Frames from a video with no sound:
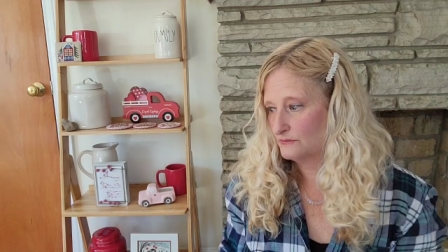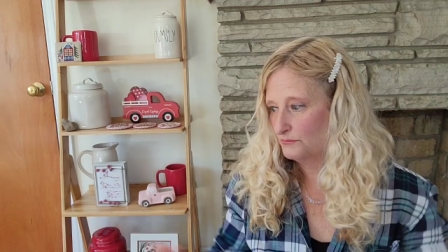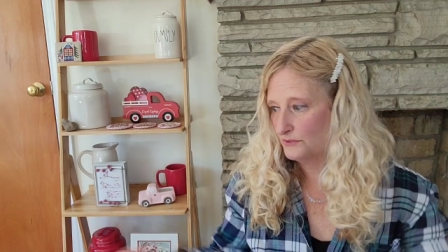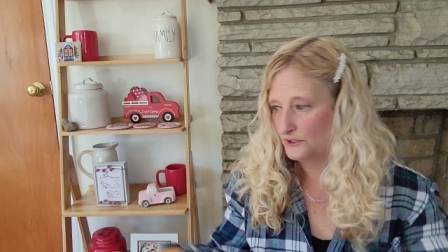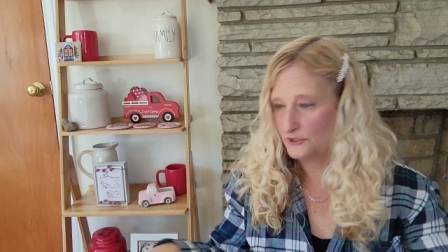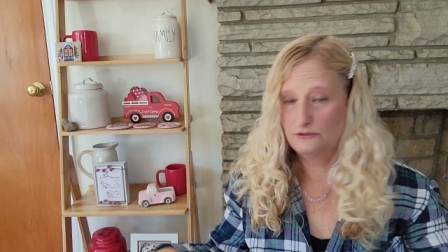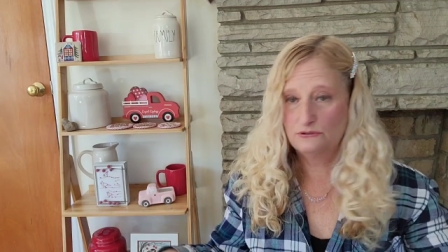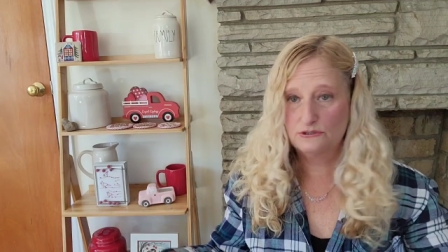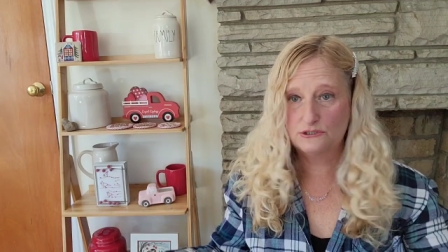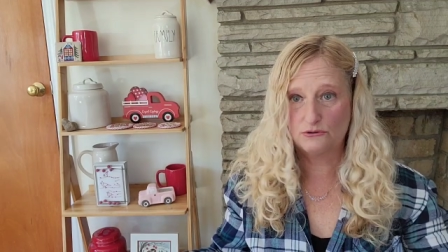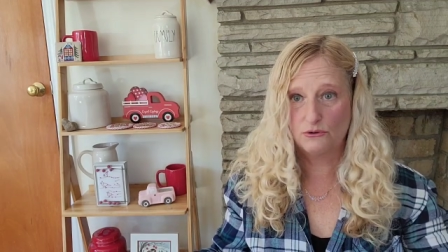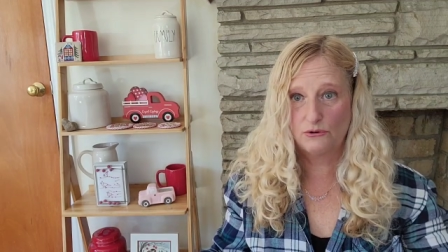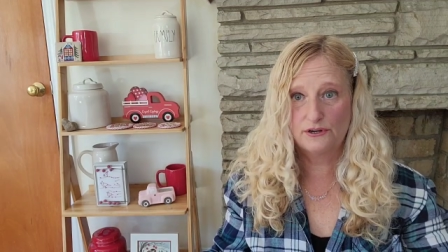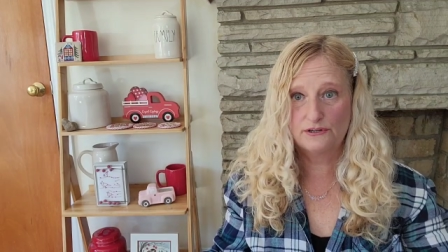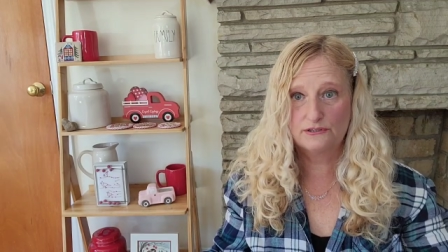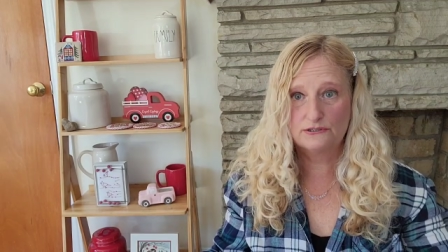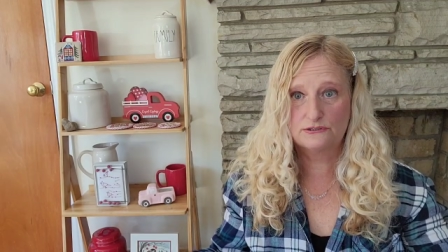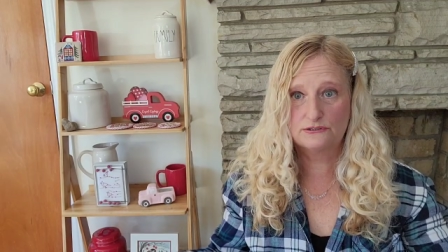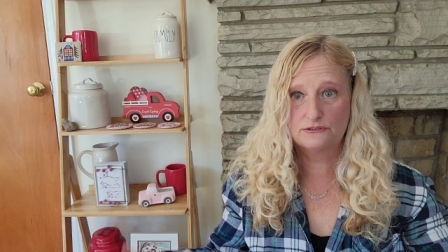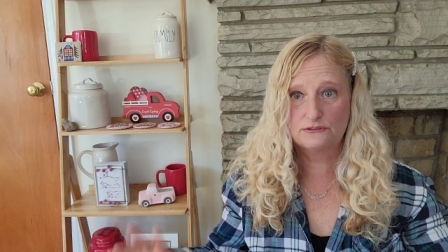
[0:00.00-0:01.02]
What you saw
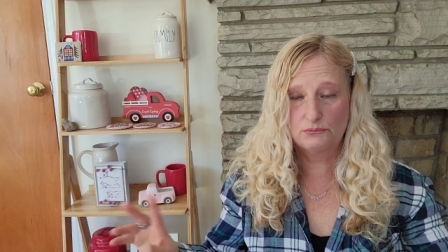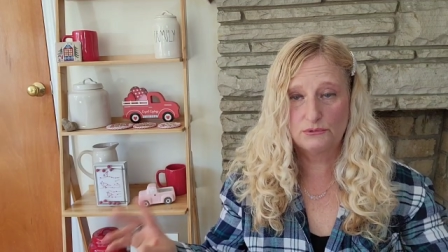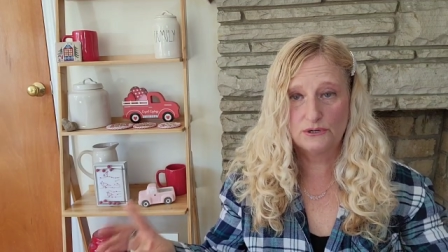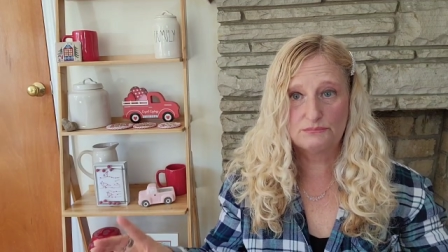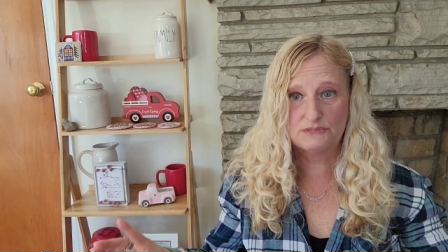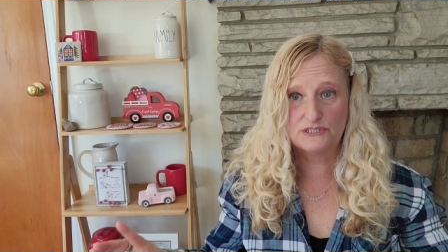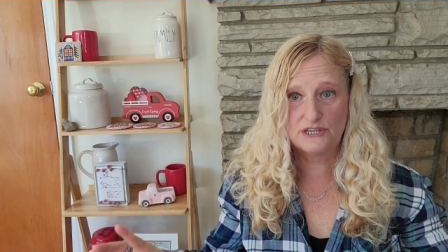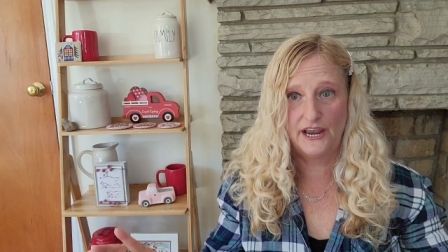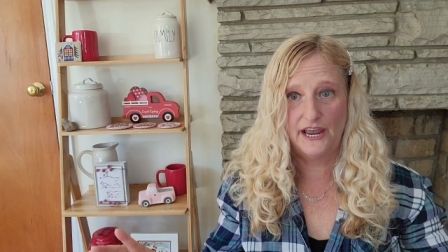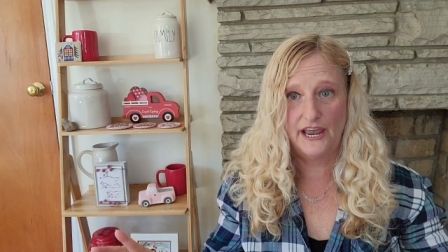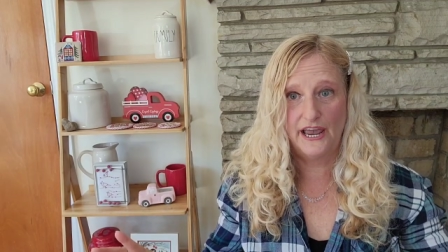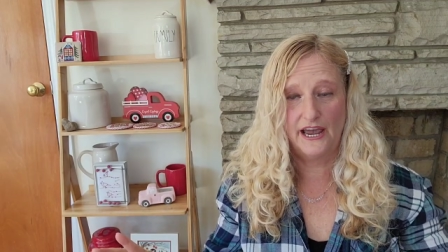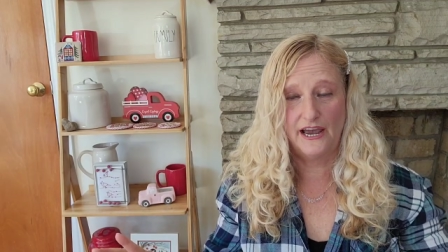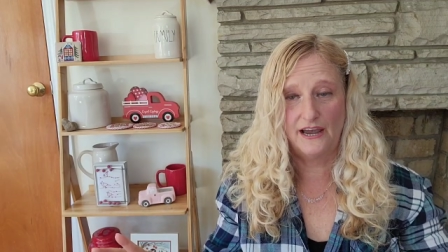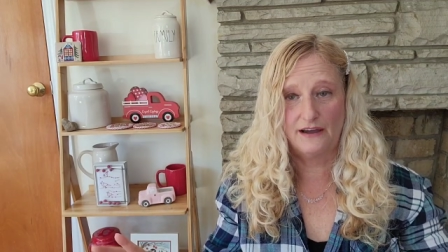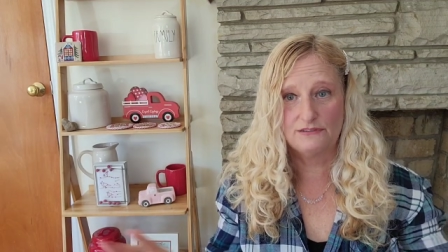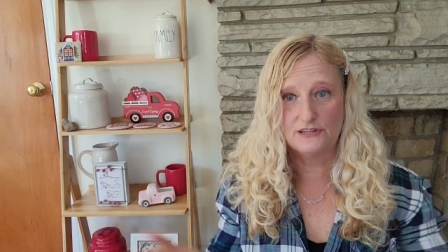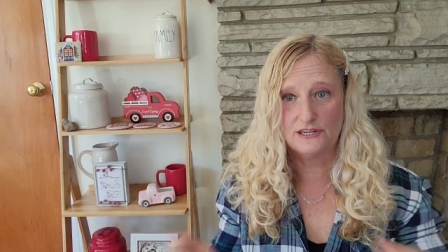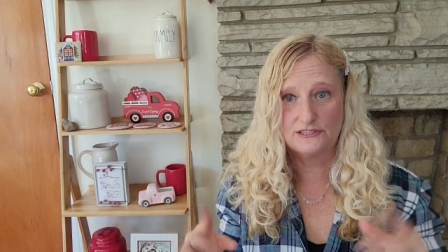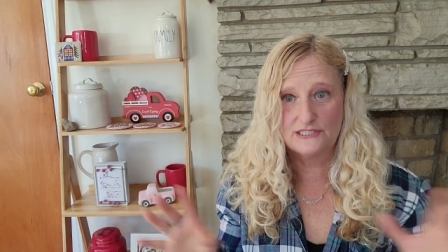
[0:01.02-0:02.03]
is the whips I
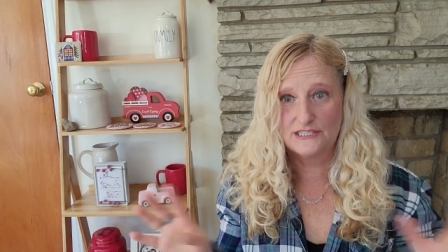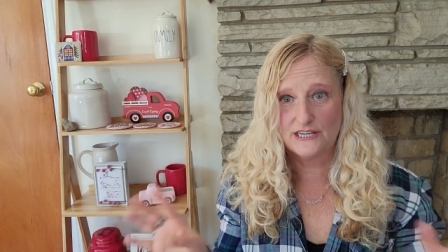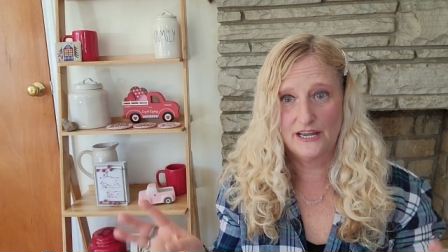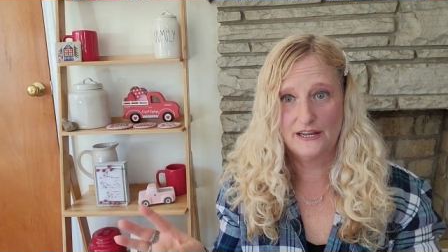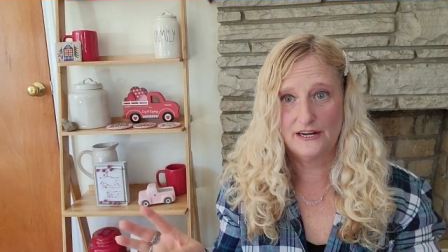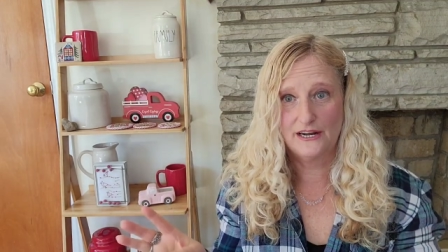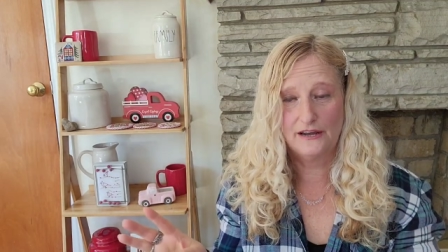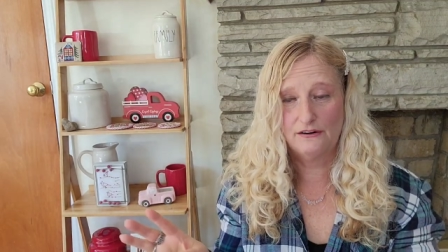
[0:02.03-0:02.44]
have. That's it.